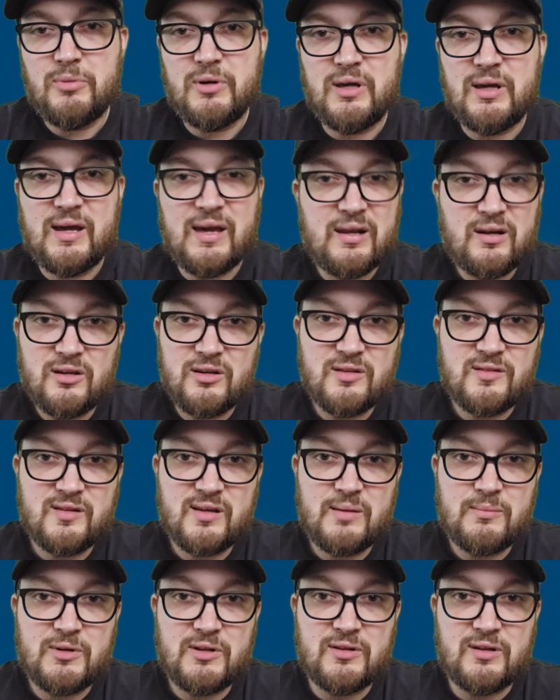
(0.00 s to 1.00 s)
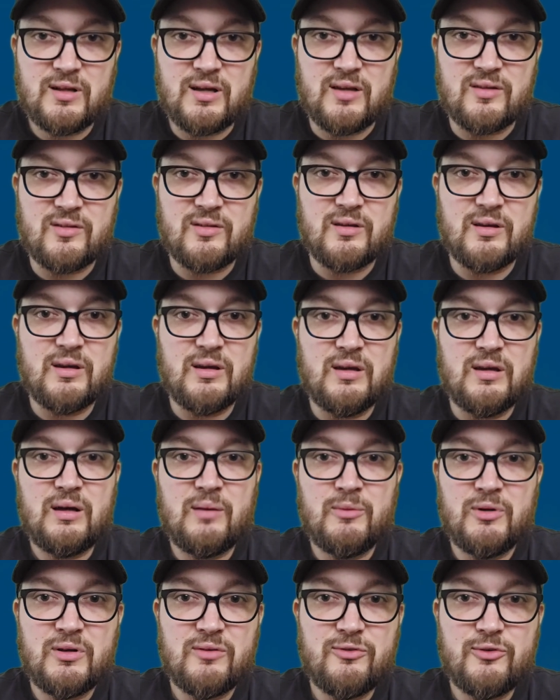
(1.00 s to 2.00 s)
but I had a good time nonetheless.
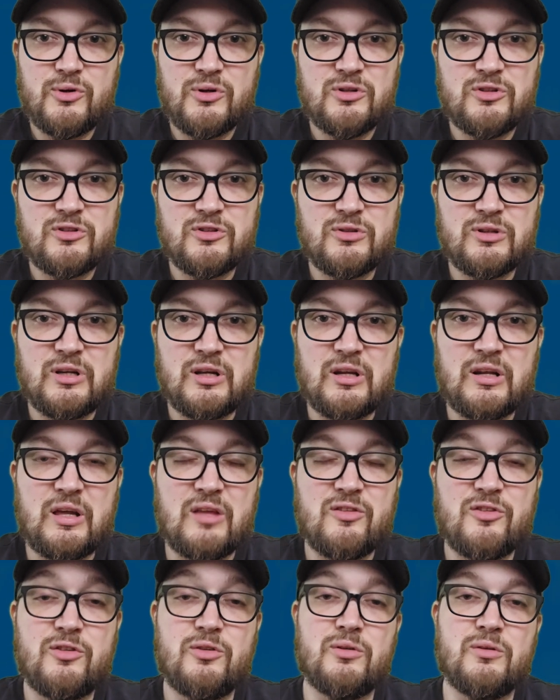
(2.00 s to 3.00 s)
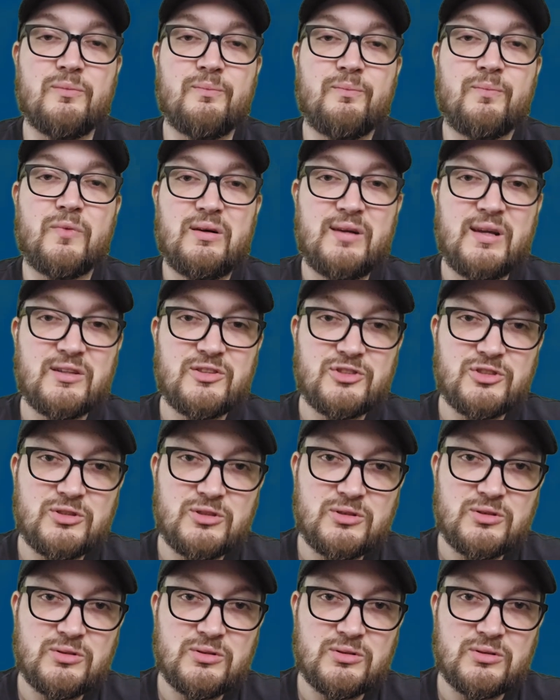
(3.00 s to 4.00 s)
I'm looking forward to doing it again soon. Next
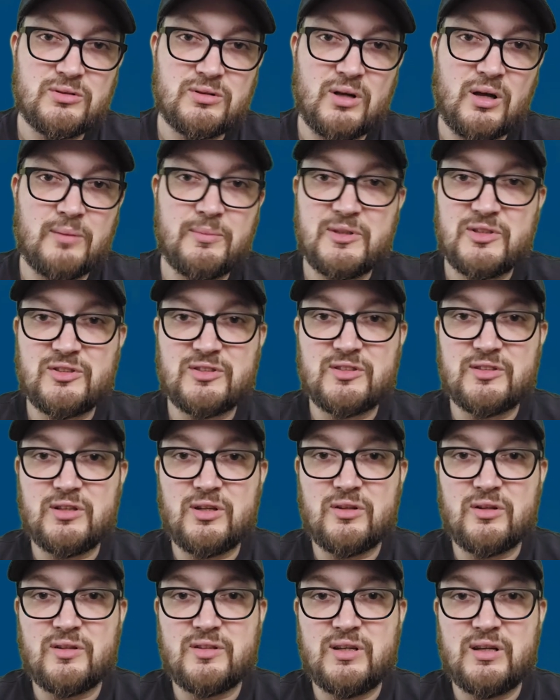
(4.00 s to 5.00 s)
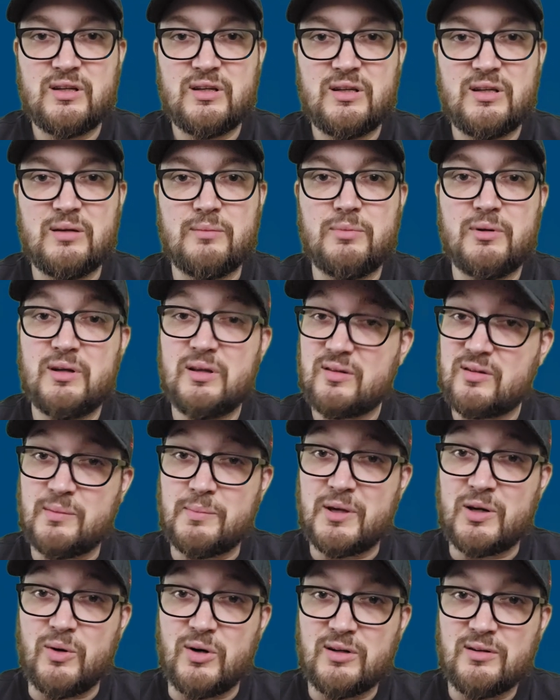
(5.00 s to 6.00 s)
show, I'll be just another attendee, but it's a
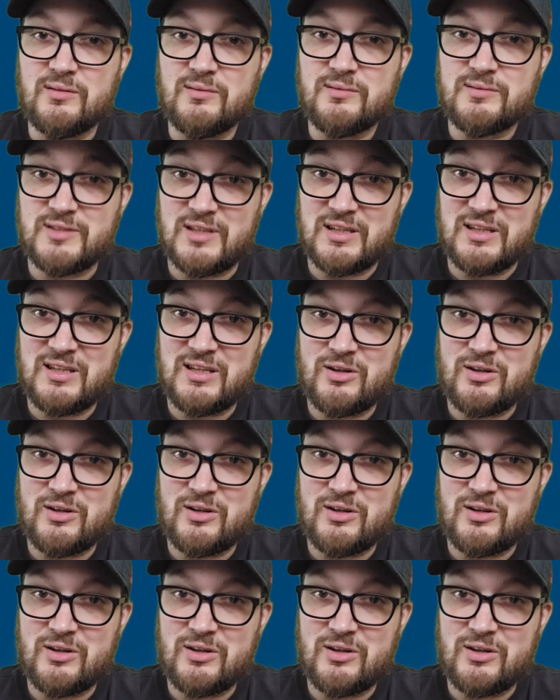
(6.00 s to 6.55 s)
big one, San